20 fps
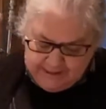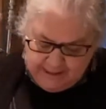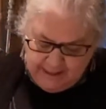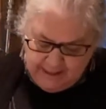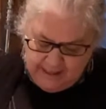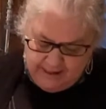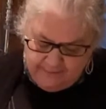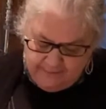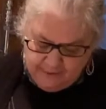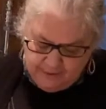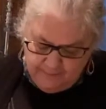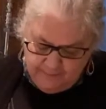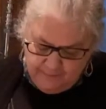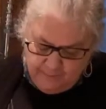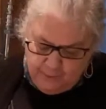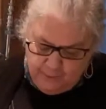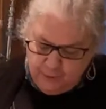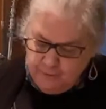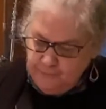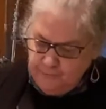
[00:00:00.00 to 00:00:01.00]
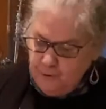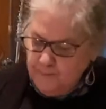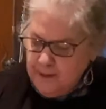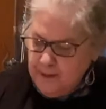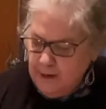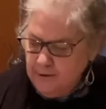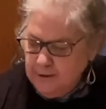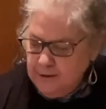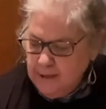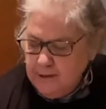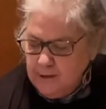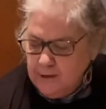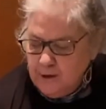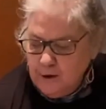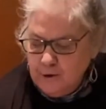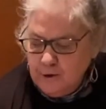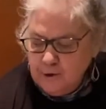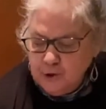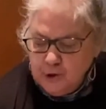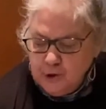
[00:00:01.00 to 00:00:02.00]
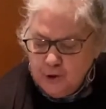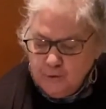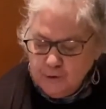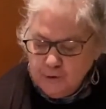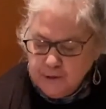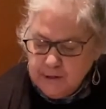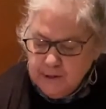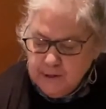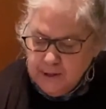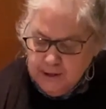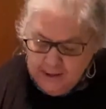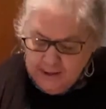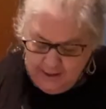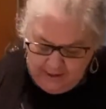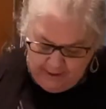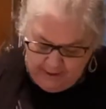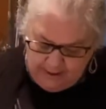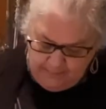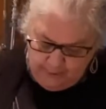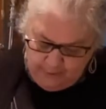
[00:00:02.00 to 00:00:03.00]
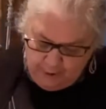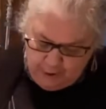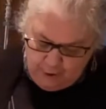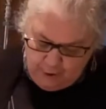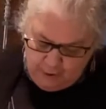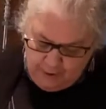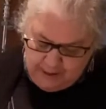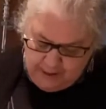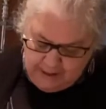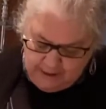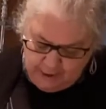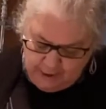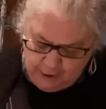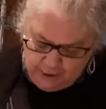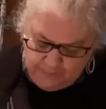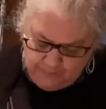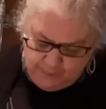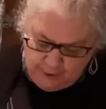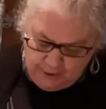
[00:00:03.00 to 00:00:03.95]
And I have some beautiful marinated artichokes that I'm going to go ahead and just